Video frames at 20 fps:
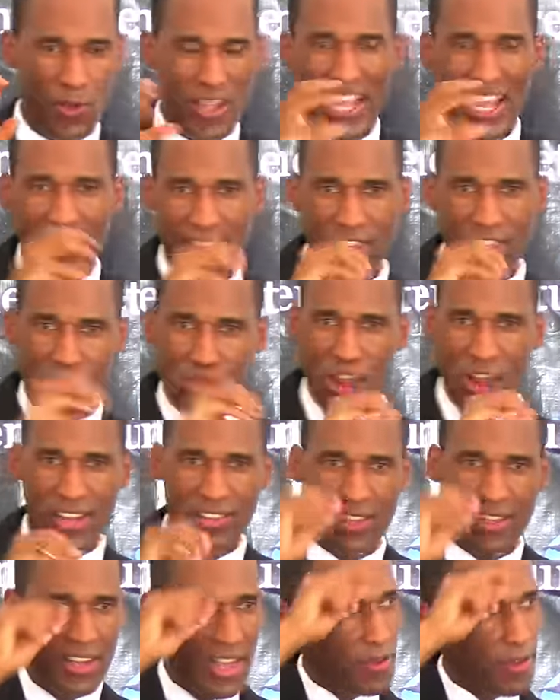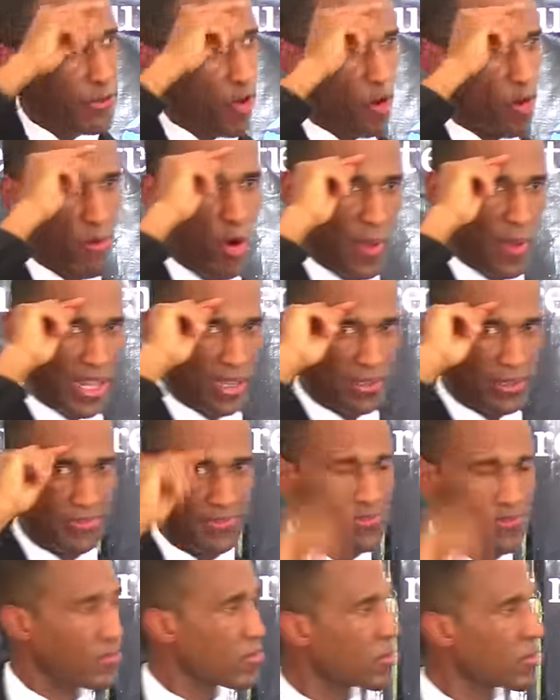We got distracted here for a
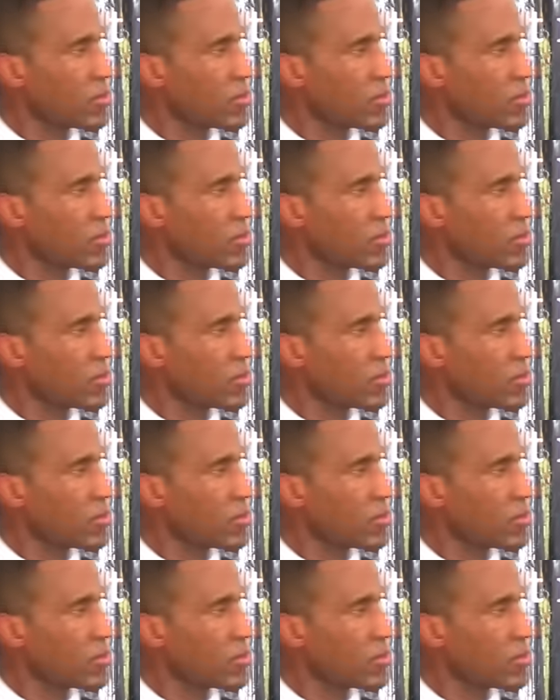moment.